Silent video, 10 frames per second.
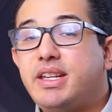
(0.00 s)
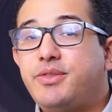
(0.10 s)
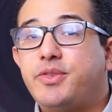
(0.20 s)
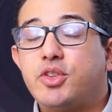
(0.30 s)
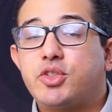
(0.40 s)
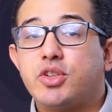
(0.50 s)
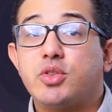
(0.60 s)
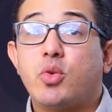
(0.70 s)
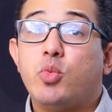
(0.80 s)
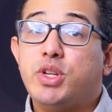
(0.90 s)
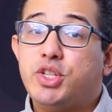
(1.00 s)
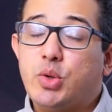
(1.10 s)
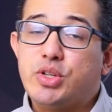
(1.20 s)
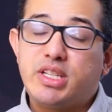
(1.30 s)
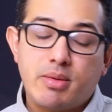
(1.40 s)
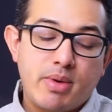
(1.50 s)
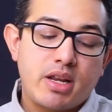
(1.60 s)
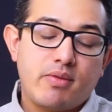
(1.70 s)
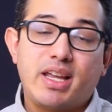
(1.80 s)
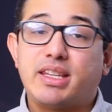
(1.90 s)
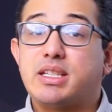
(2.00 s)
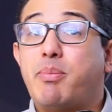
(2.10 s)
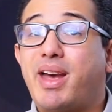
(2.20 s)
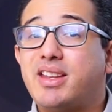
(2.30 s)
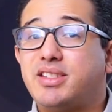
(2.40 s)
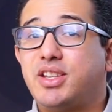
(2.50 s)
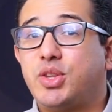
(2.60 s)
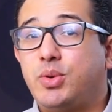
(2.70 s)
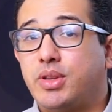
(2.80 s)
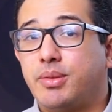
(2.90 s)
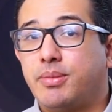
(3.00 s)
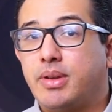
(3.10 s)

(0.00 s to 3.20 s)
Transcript: ND filters reduce the amount of light that's passing through